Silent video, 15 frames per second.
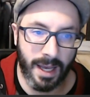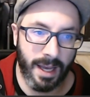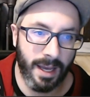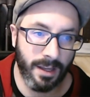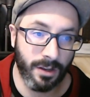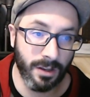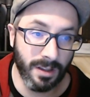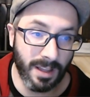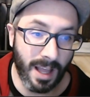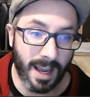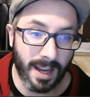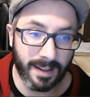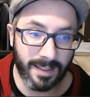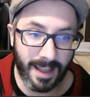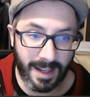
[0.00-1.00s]
Good
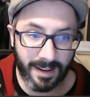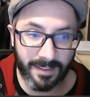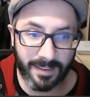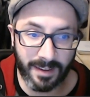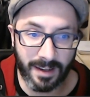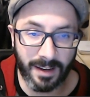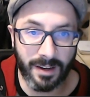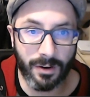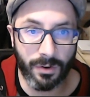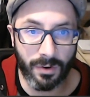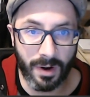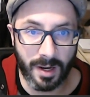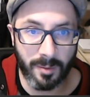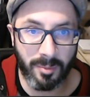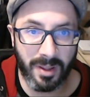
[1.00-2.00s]
luck. That is an
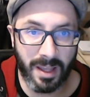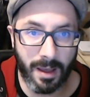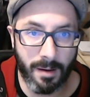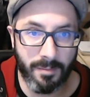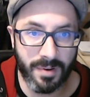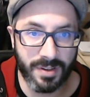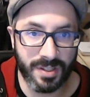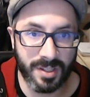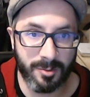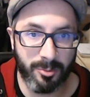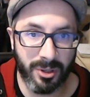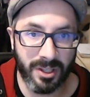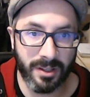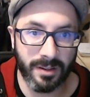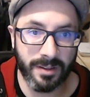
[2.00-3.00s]
incredibly ambitious
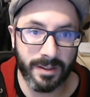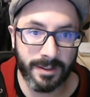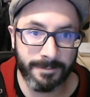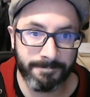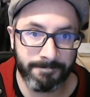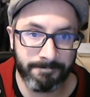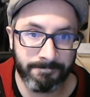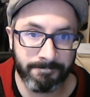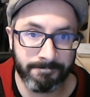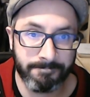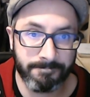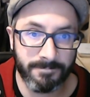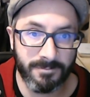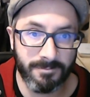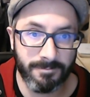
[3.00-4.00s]
build.
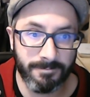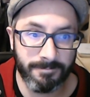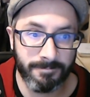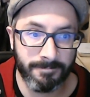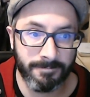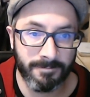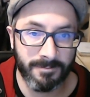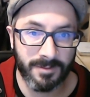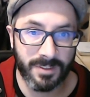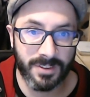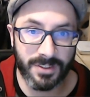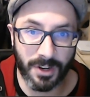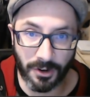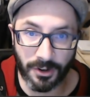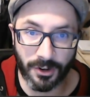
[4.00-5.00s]

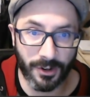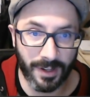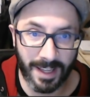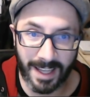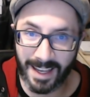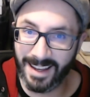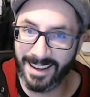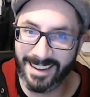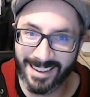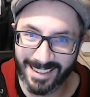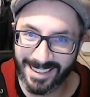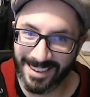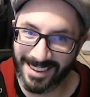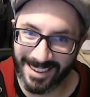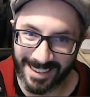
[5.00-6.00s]
Start early.
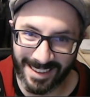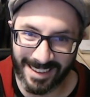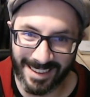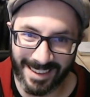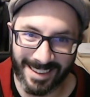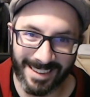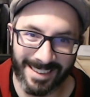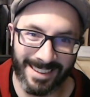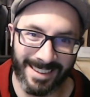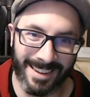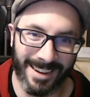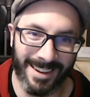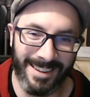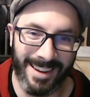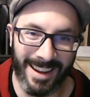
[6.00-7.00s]
It's
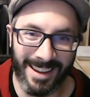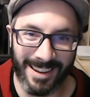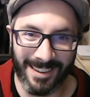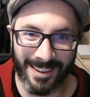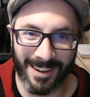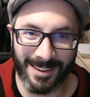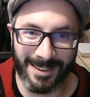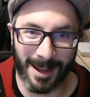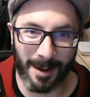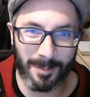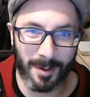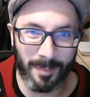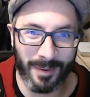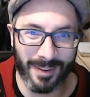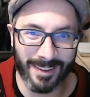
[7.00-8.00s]
going to take you a long time
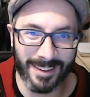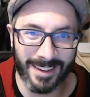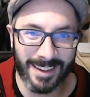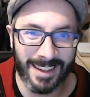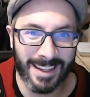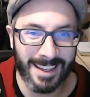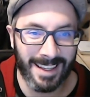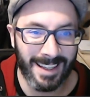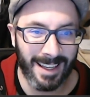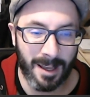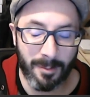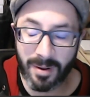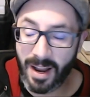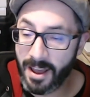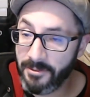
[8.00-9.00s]
to build.
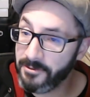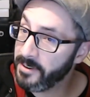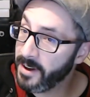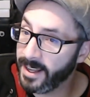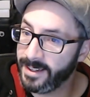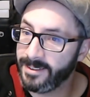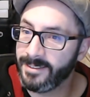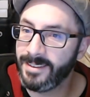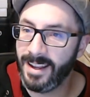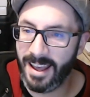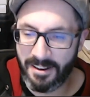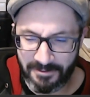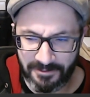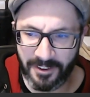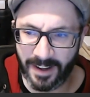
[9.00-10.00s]
But have fun.
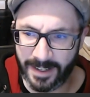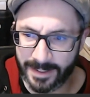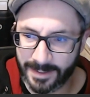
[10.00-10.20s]
Have fun.